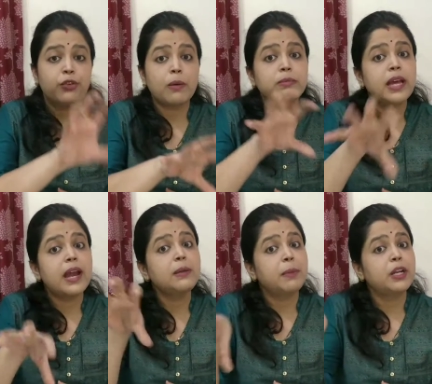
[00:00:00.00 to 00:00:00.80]
from
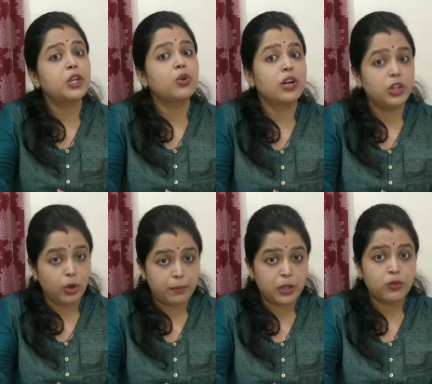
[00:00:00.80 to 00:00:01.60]
that particular
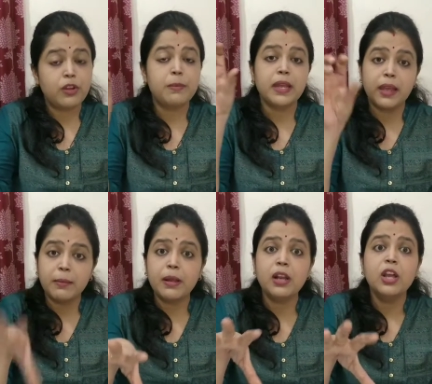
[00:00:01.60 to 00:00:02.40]
topic. You will be
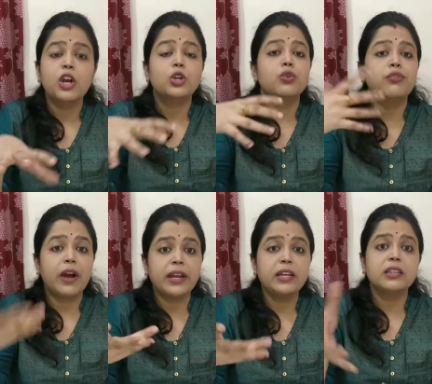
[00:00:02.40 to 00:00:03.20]
able to
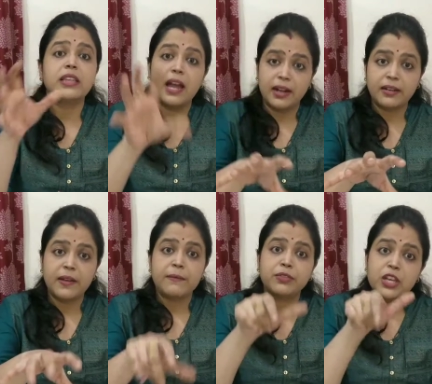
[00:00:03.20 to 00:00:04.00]
find that
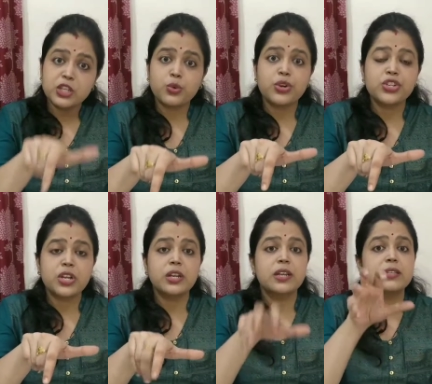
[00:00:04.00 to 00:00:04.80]
this
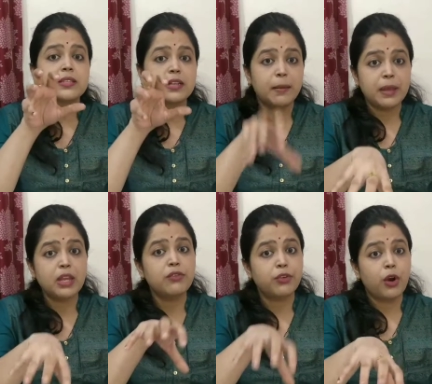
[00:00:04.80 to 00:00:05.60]
question is
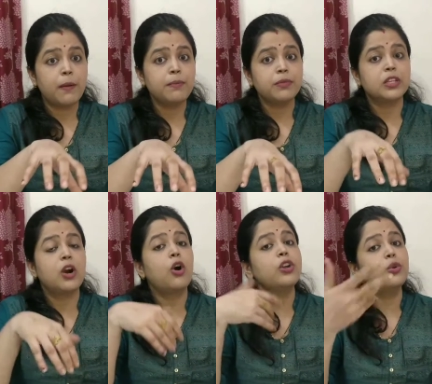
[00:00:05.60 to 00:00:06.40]
coming from,
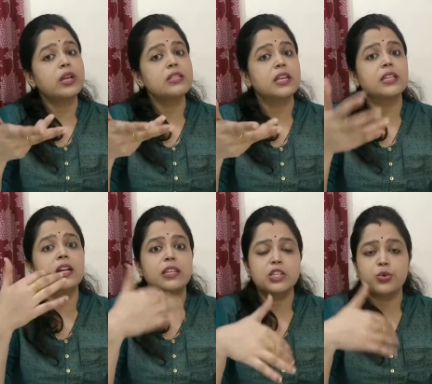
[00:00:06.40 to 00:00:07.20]
or you can say
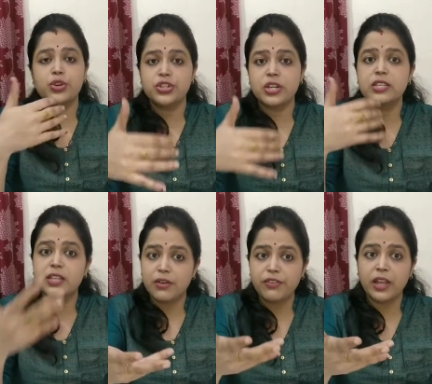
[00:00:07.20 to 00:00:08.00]
that this question
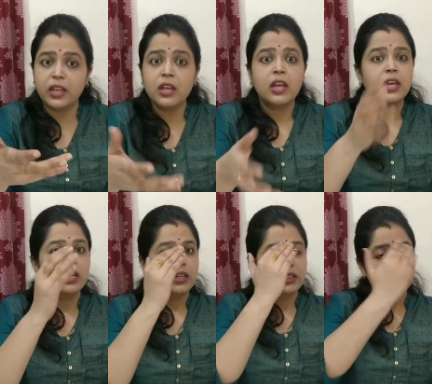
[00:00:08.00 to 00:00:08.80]
is covering
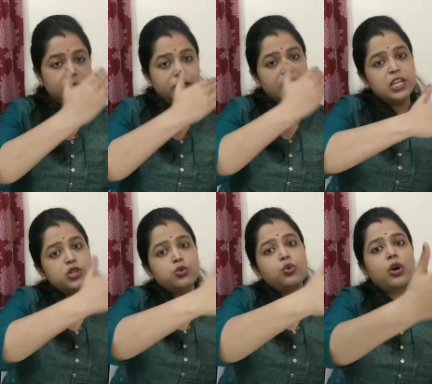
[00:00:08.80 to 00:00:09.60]

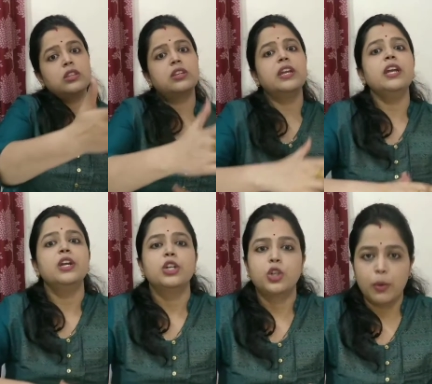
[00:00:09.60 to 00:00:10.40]
these 2 or
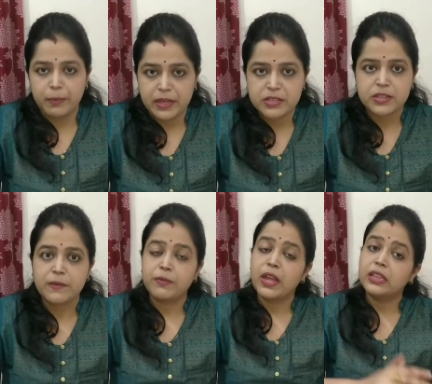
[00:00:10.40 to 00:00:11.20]
3 topics.
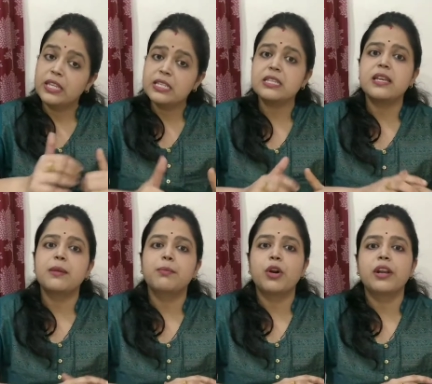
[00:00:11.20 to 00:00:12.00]
And this is the
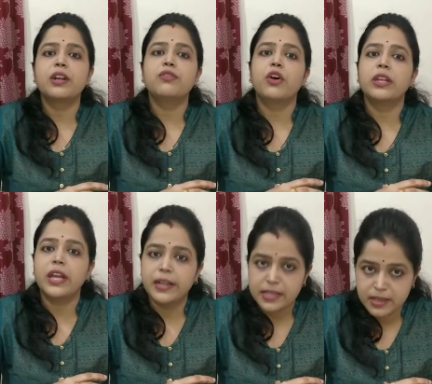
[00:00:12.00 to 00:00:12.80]
important for
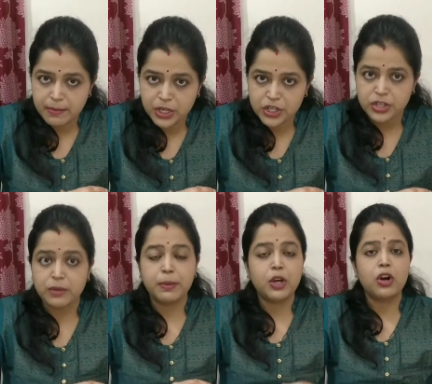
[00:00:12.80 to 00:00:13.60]
GATE
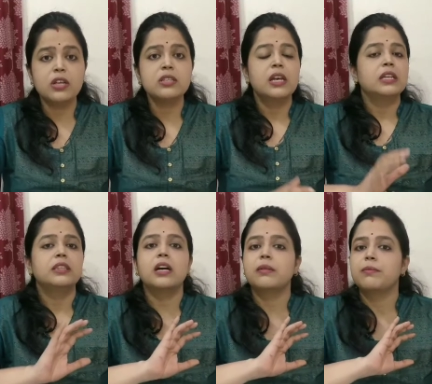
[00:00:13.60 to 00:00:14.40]
examination, because
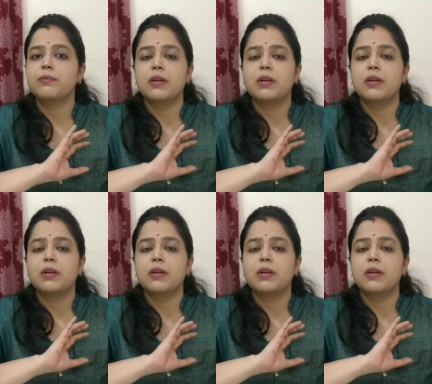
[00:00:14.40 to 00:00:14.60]
the